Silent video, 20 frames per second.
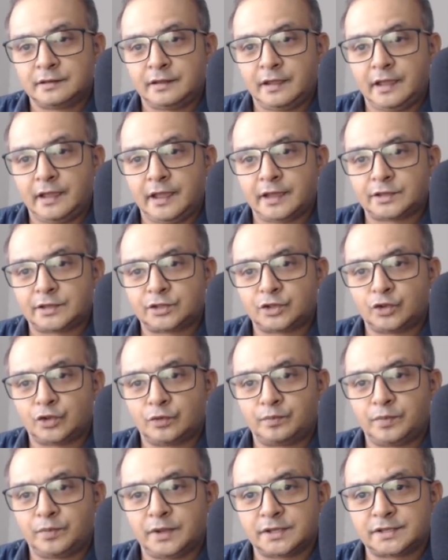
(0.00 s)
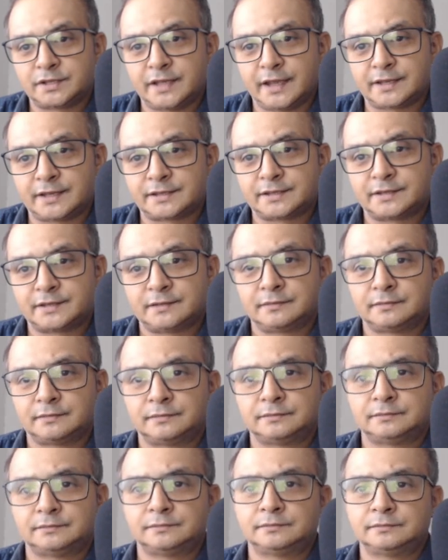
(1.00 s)
x cubed plus x.
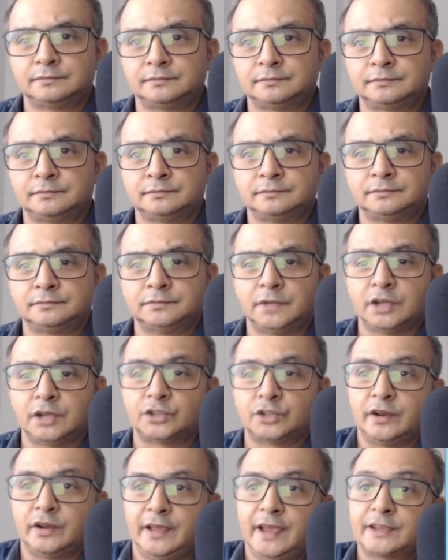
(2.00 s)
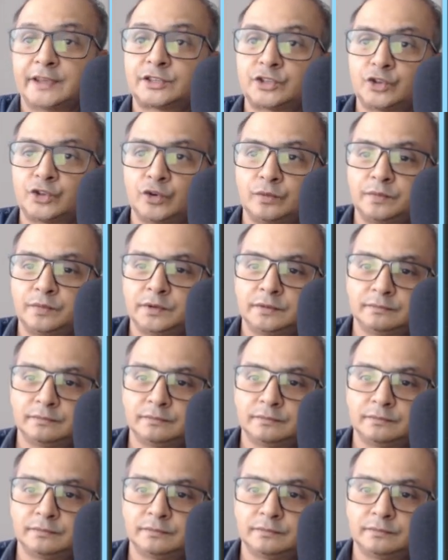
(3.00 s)
X cubed